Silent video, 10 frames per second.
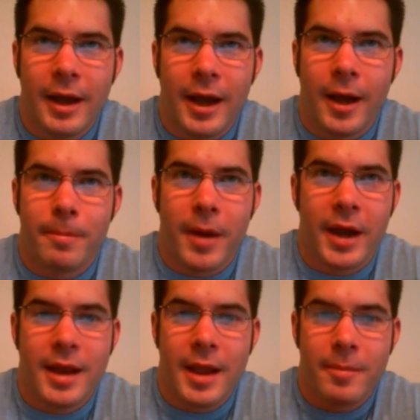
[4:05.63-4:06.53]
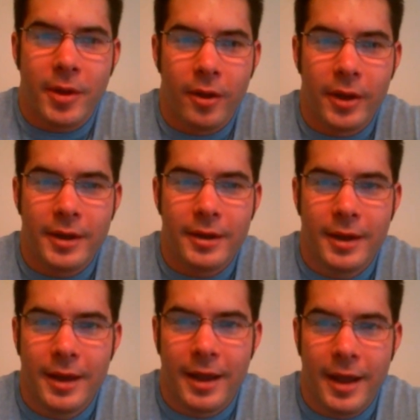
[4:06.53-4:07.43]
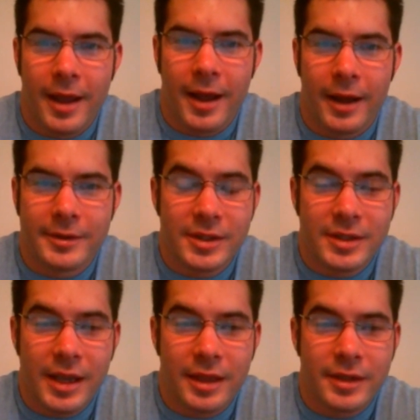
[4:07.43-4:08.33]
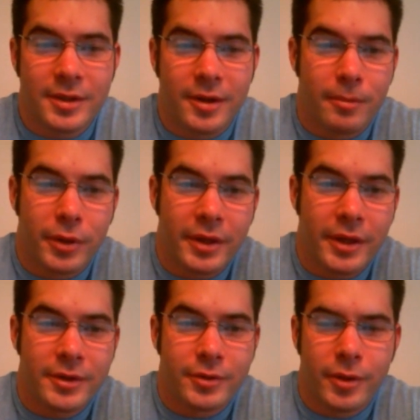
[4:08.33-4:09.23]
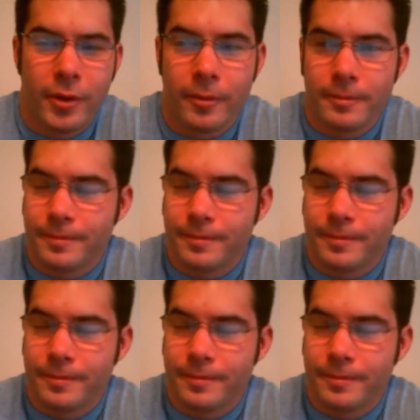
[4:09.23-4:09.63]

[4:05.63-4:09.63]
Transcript: by name calling and just saying things that are completely untrue.